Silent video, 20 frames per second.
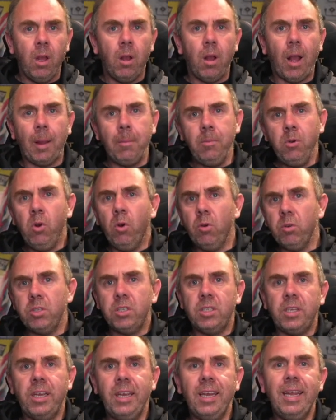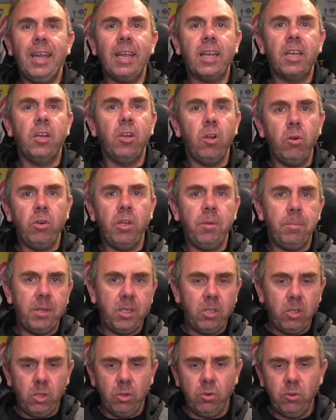I'm not saying it can only be
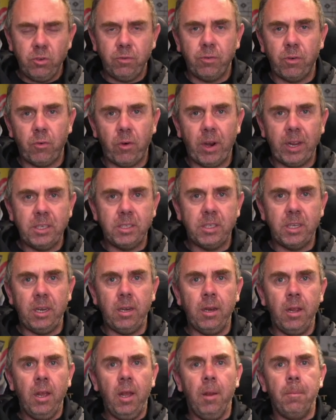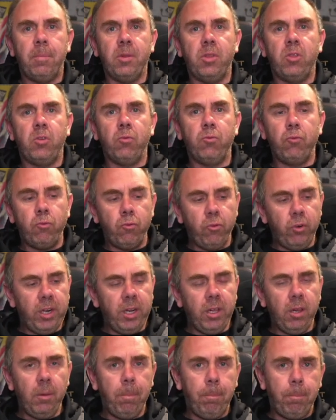used for racing, but the
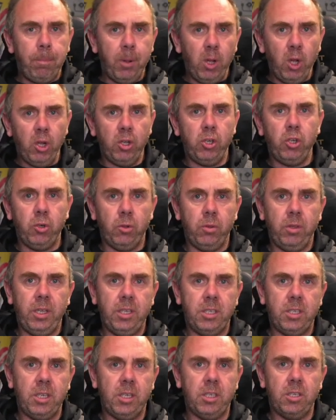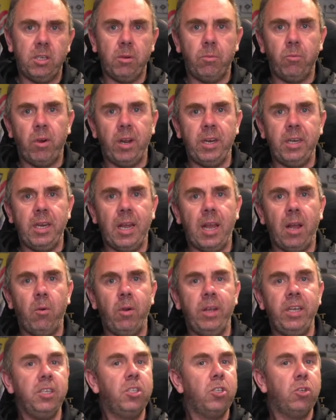real push on this system right now
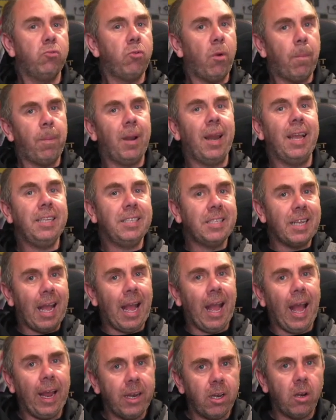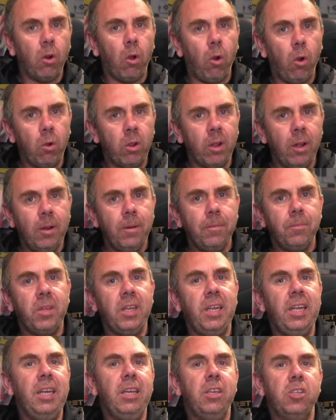is to replace analog
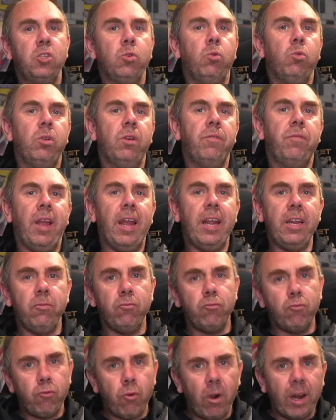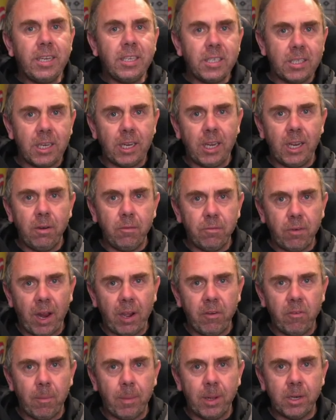in sort of a racing
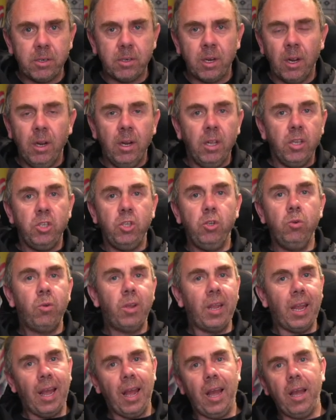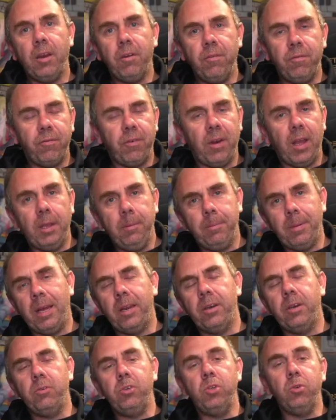environment. You can fly
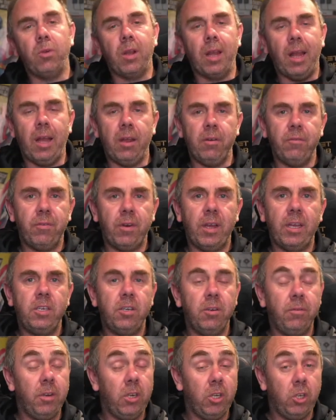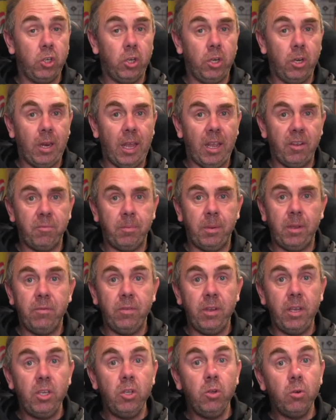Bando, you can fly traditional
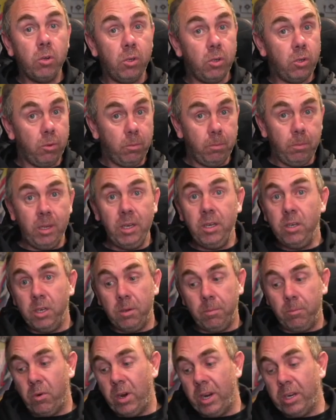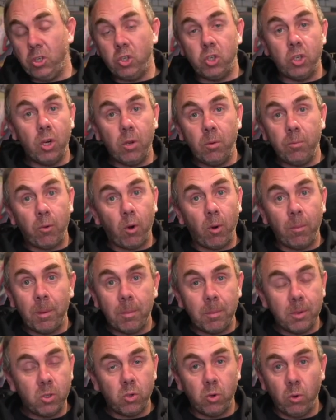FPV, you can do medium range, no
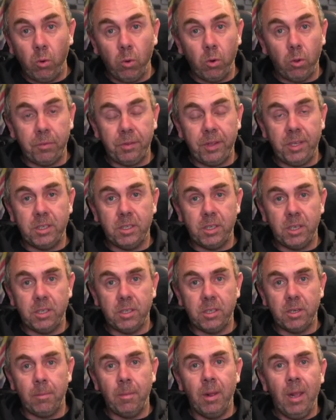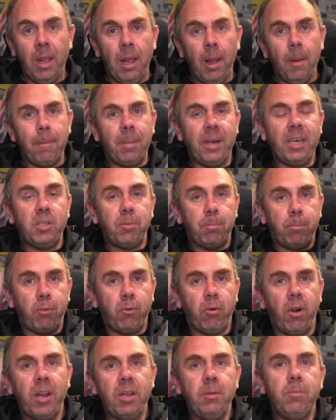problem at all on this system. But its
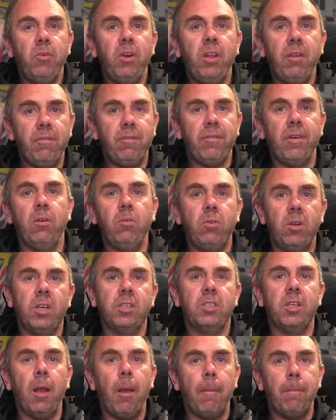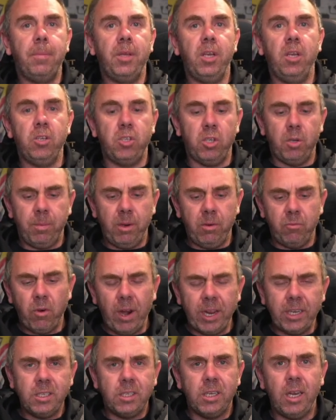primary focus appears to be
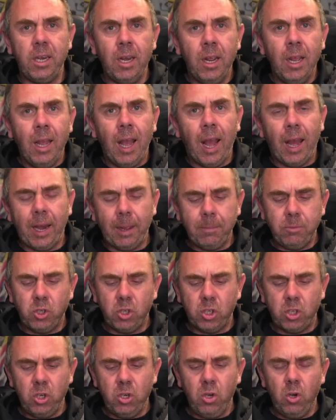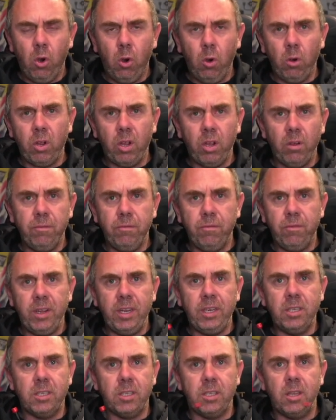racing, and I'm just not
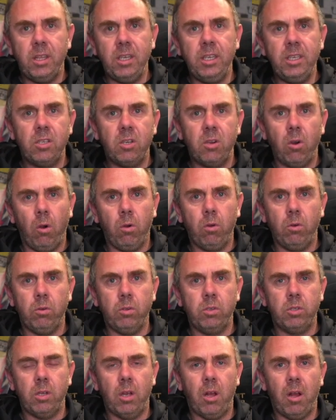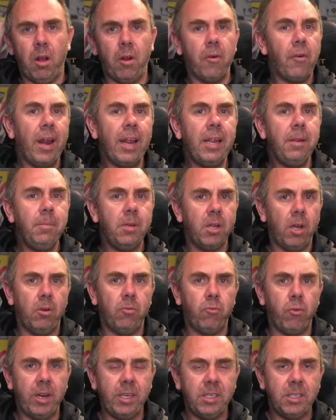convinced these goggles are aimed at a
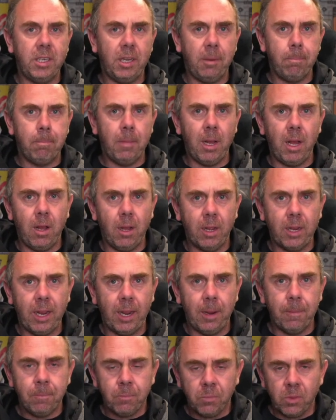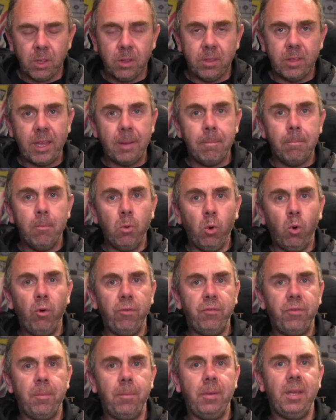racing market. They're more
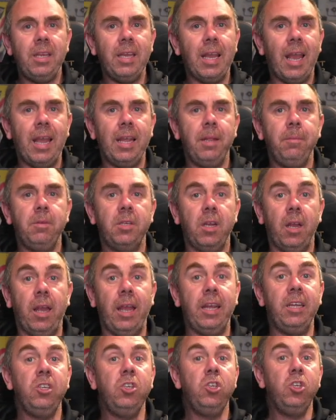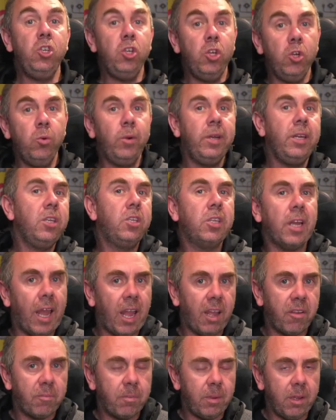for me aimed at a new into
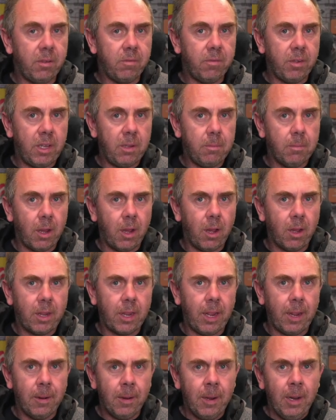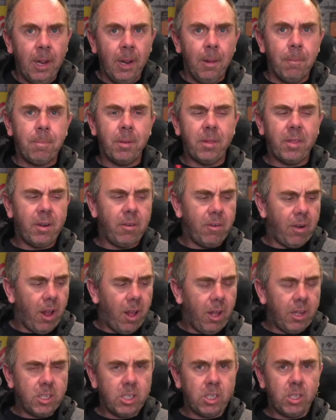FPV market, but there
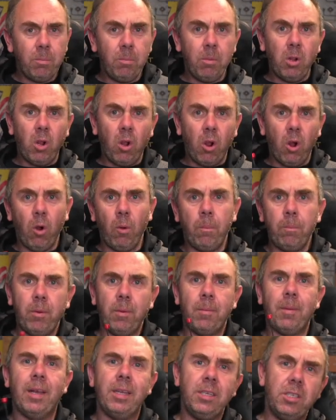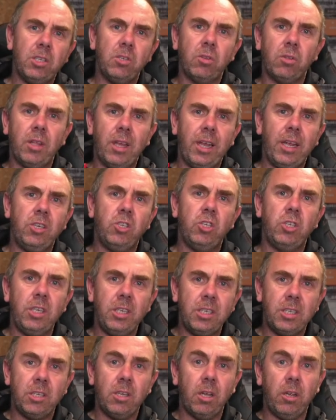are some compromises on the
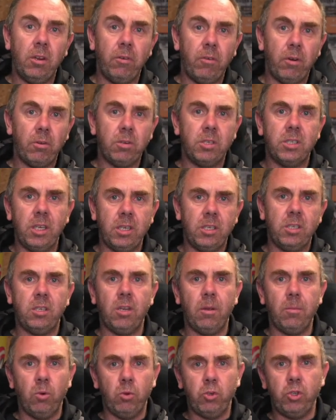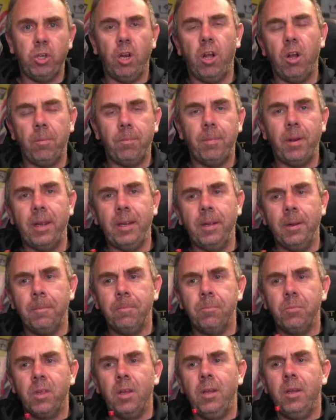HD Zero system or Shark Byte
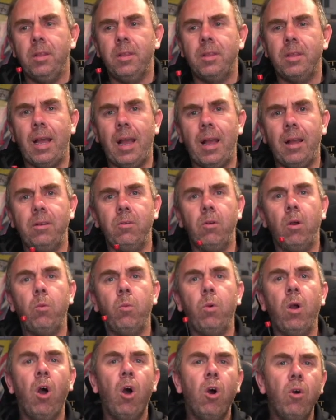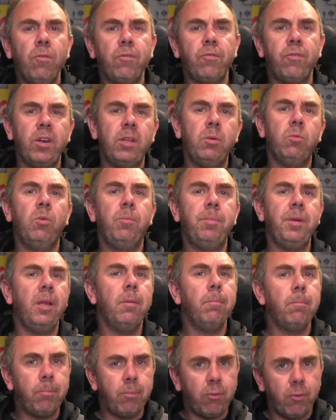hopefully will be
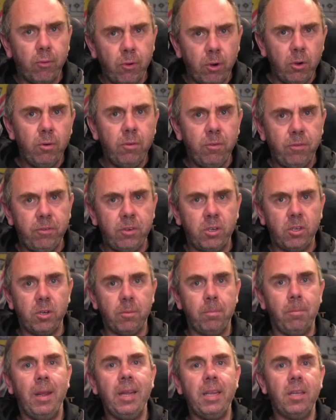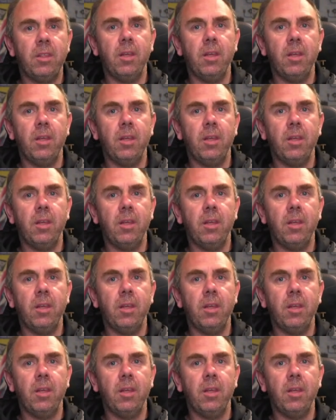improved to make